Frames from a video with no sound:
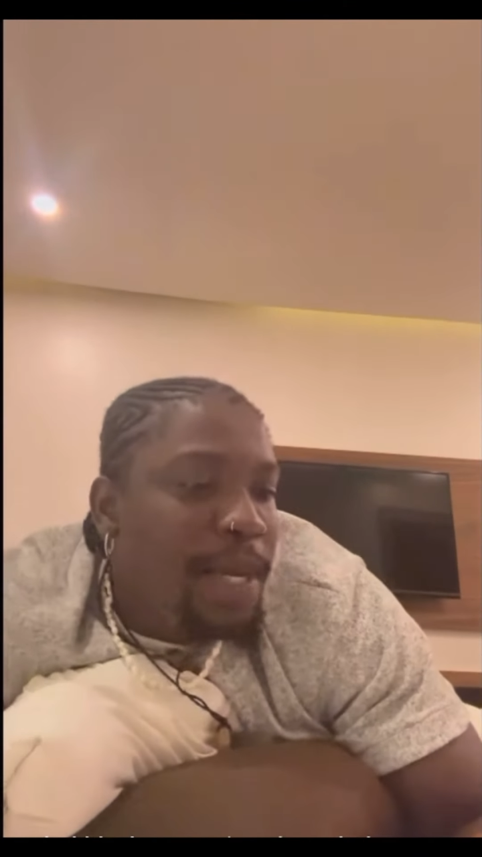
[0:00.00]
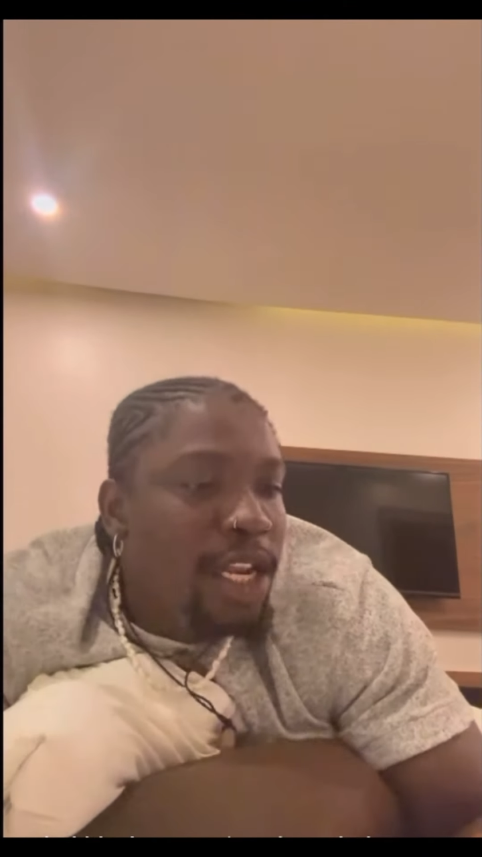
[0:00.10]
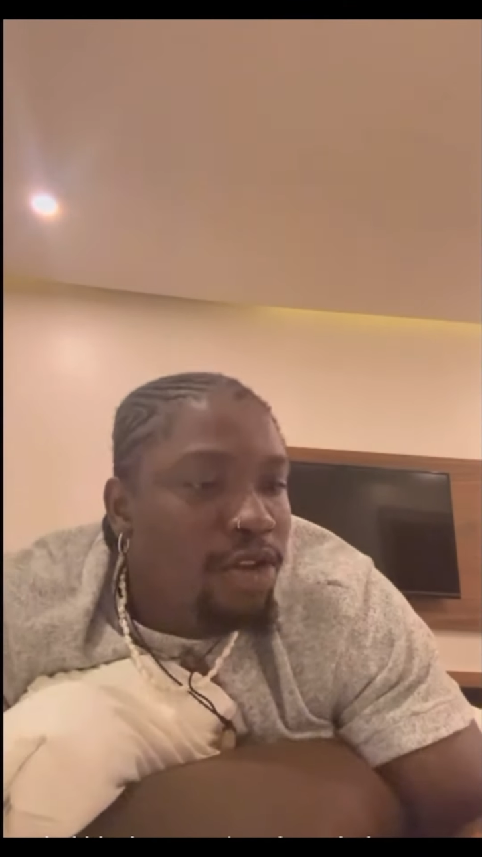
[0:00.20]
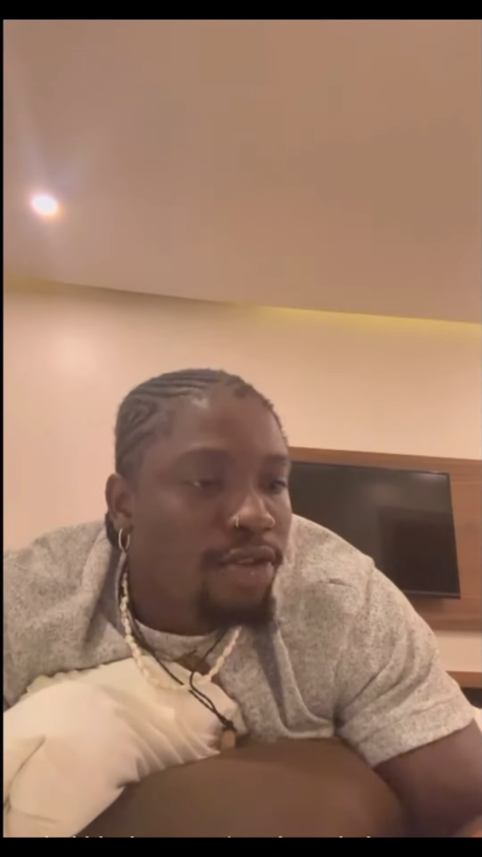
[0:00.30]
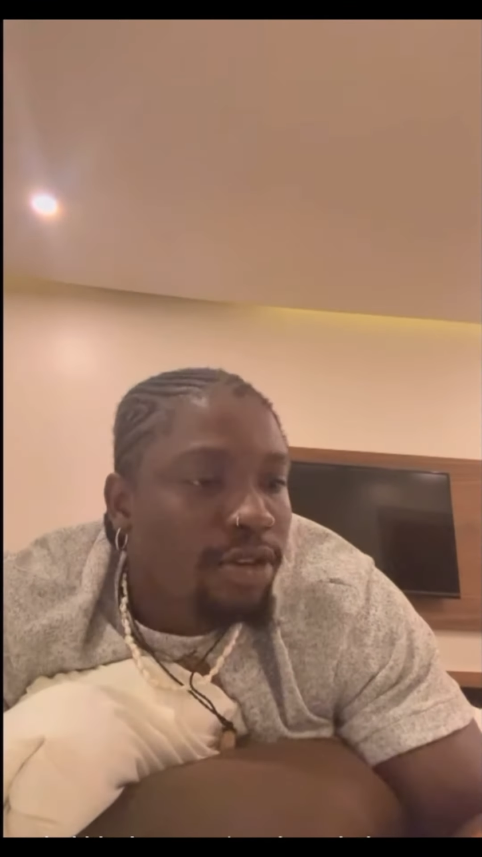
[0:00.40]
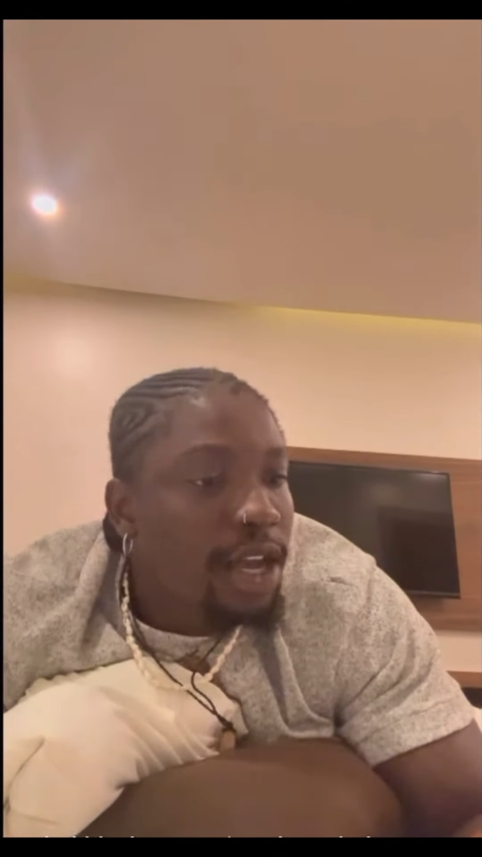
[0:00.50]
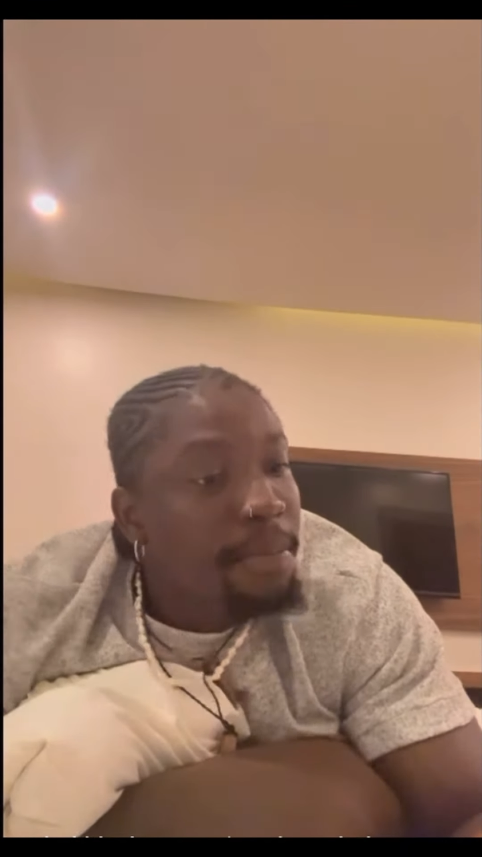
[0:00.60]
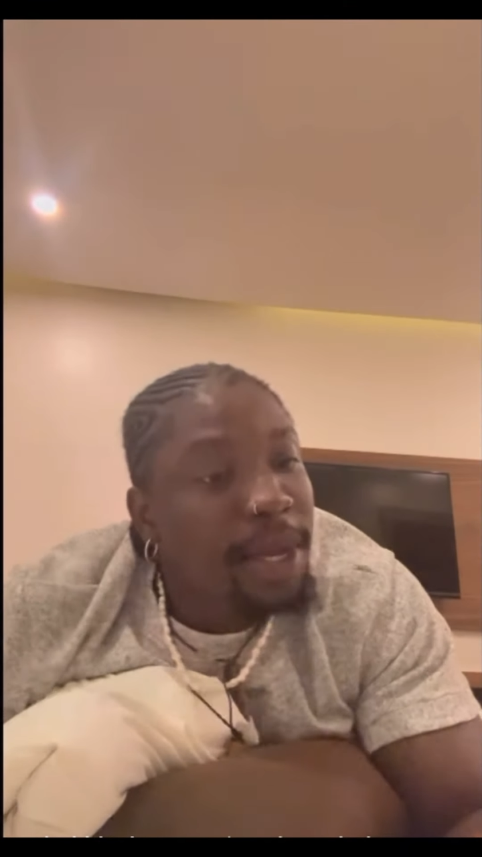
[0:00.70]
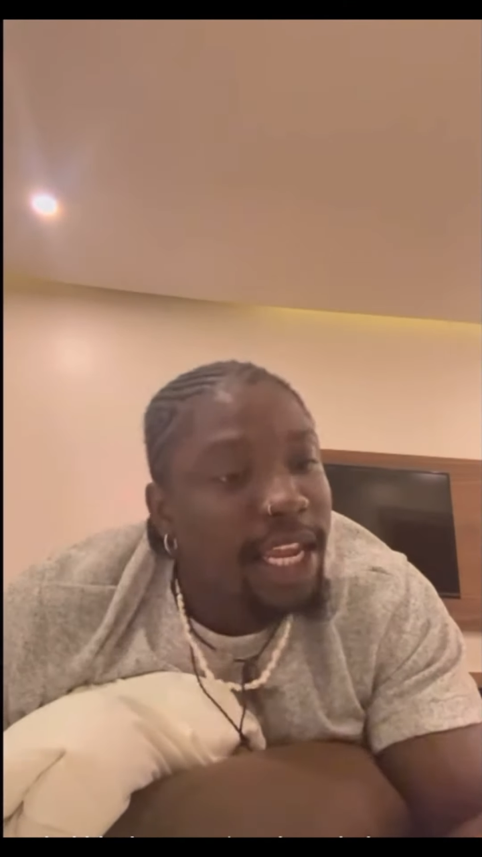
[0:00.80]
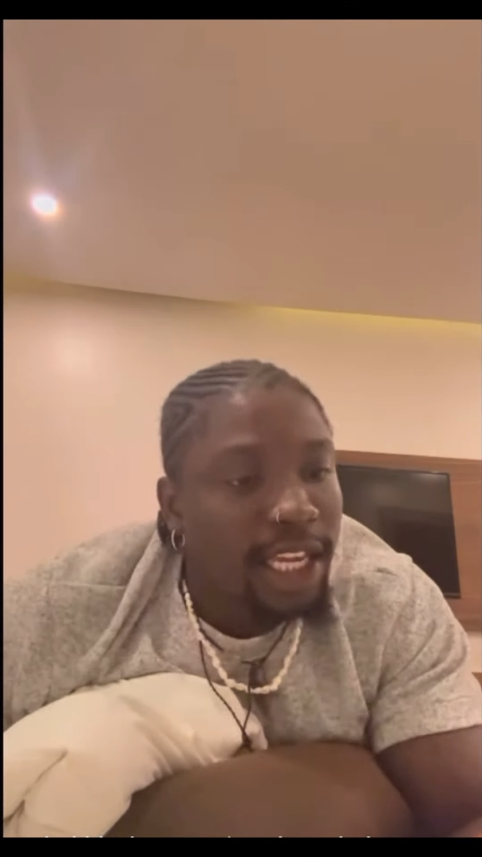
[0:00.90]
million,
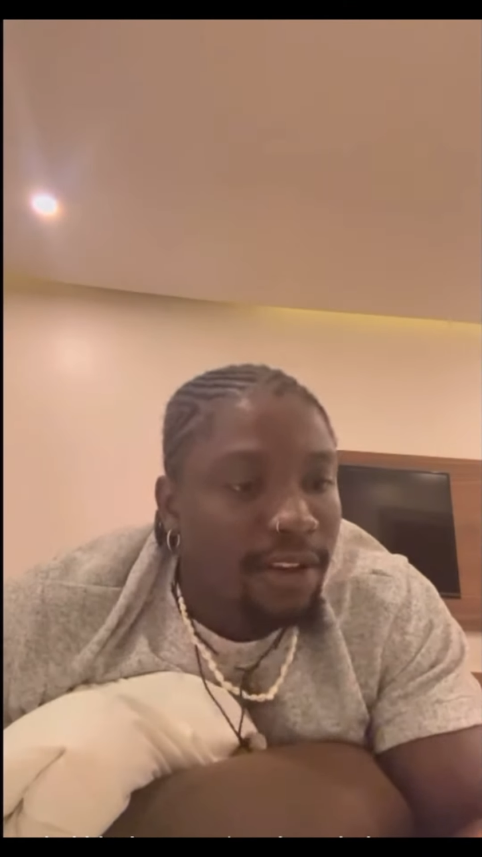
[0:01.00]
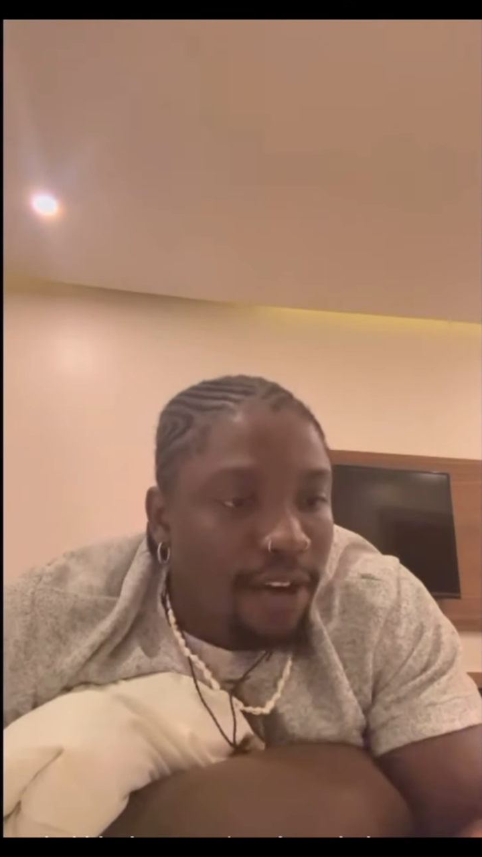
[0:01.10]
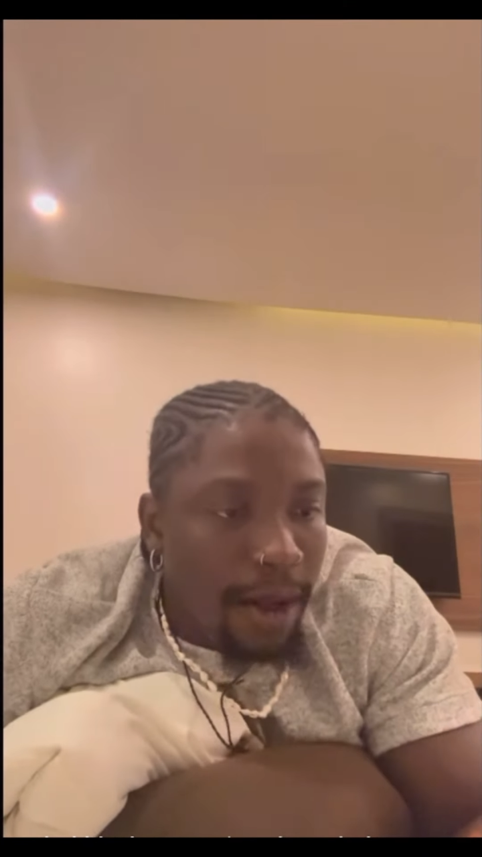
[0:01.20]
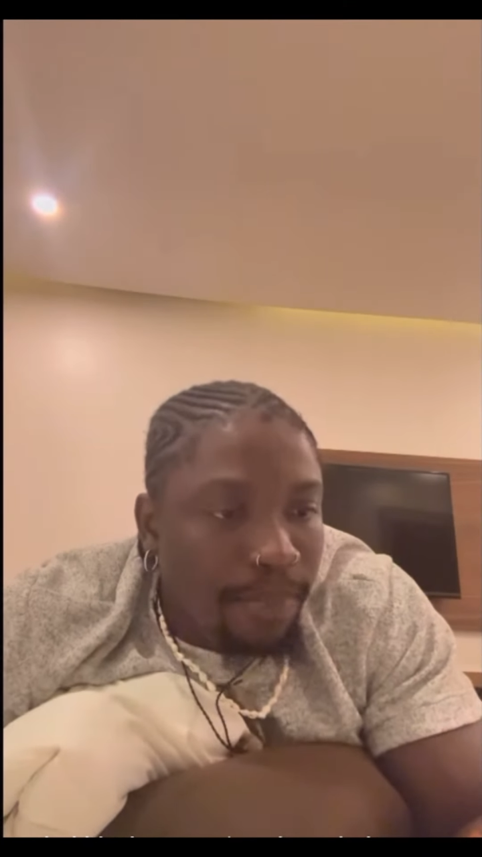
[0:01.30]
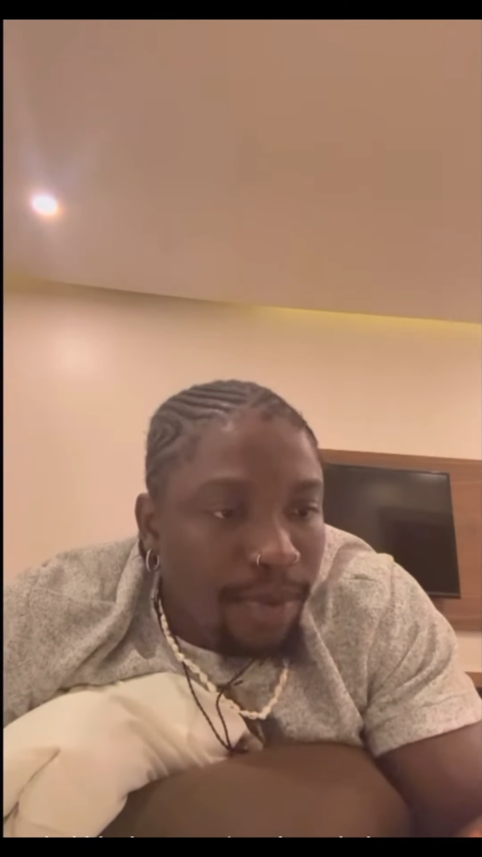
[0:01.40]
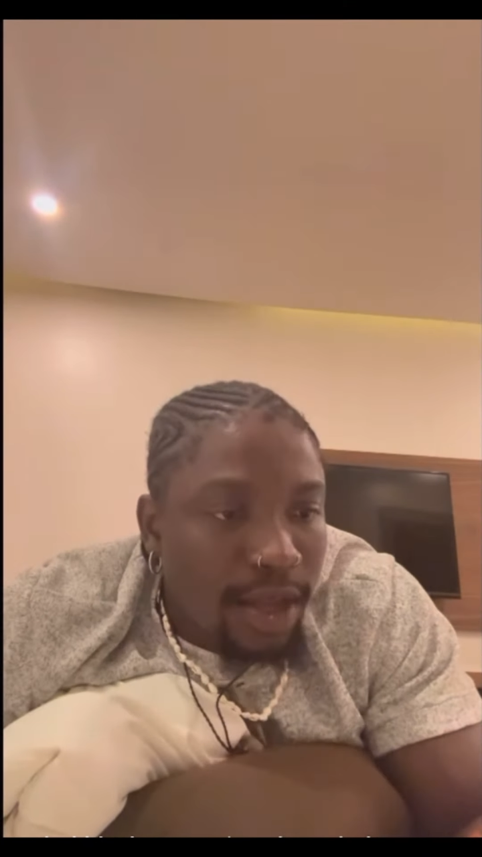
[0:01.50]
may they give him.